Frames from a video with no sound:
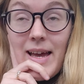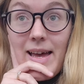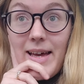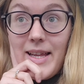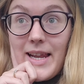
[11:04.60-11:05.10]

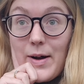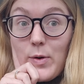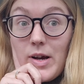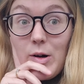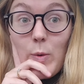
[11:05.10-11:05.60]
And now
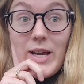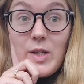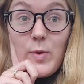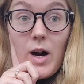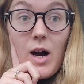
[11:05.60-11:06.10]
we're on our way
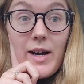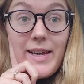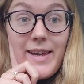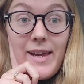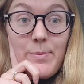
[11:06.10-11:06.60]
to a
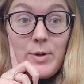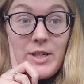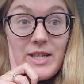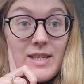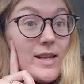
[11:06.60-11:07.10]
hockey game,
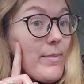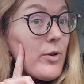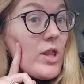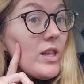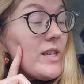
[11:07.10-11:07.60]
which is
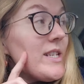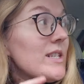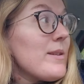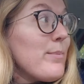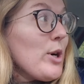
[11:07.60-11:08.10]
about the
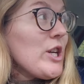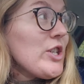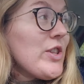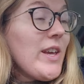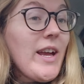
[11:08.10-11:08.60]
least
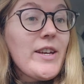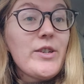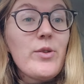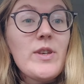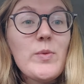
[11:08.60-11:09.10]
bookish thing I
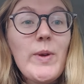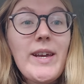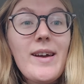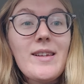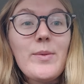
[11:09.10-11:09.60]
could do this
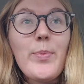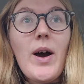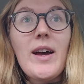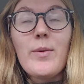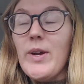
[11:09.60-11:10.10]
weekend,
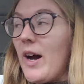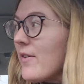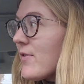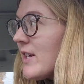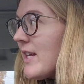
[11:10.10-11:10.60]
but we
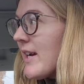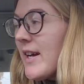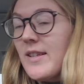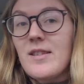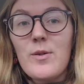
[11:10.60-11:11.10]
got free
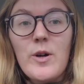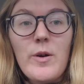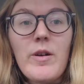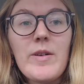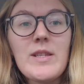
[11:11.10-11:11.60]
tickets, so we're
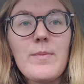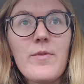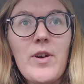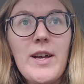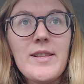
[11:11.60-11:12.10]
going with some
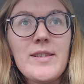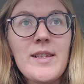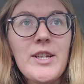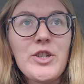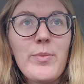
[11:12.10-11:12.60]
friends,
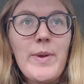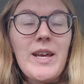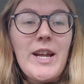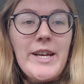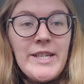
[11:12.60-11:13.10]
and it should be
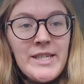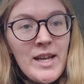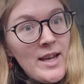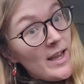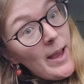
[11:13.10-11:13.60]
a nice
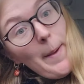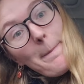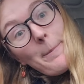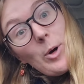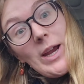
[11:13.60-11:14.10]

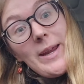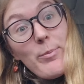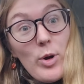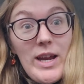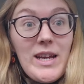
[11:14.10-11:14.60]

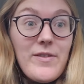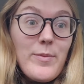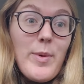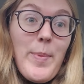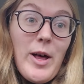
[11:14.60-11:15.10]
brain break
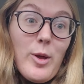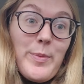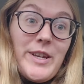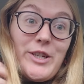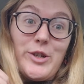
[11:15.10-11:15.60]
from the
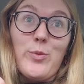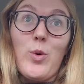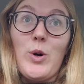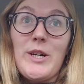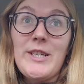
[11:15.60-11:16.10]
Peloponnesian
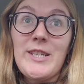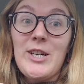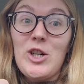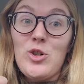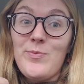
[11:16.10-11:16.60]
War,
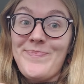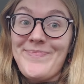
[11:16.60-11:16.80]
so